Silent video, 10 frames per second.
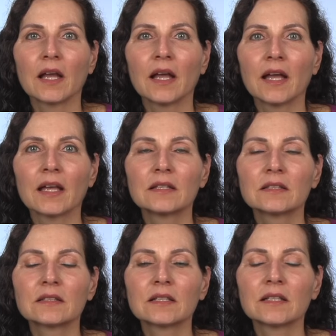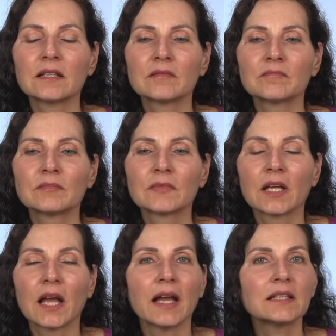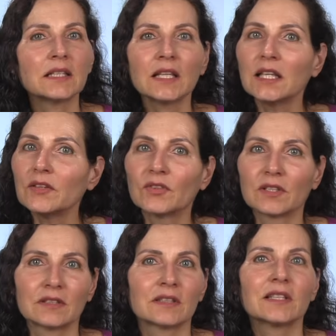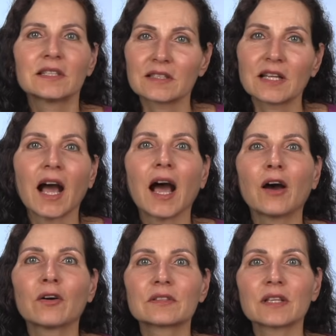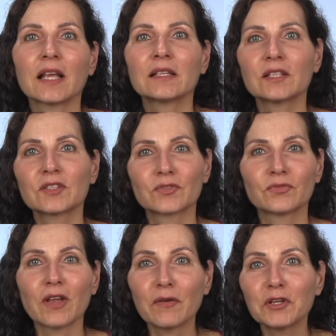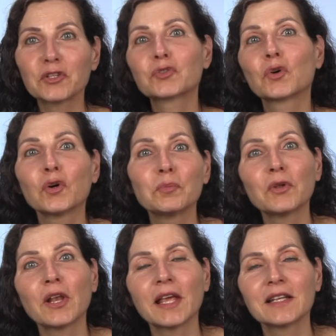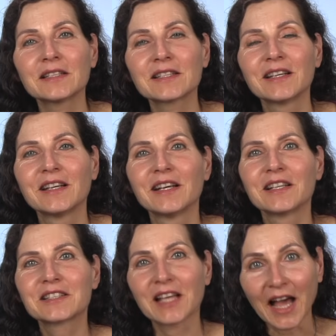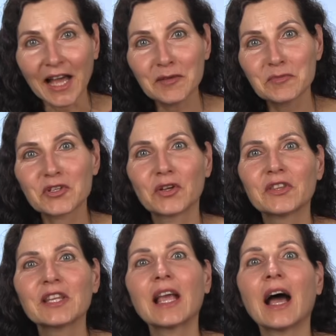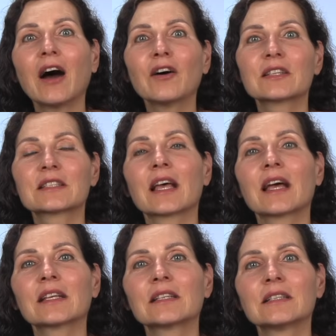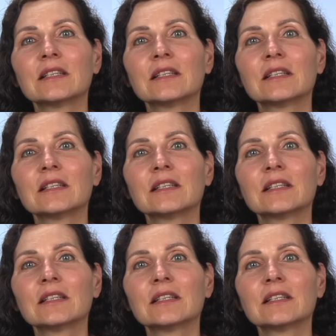And even this chaos and this very turbulent times on the outside,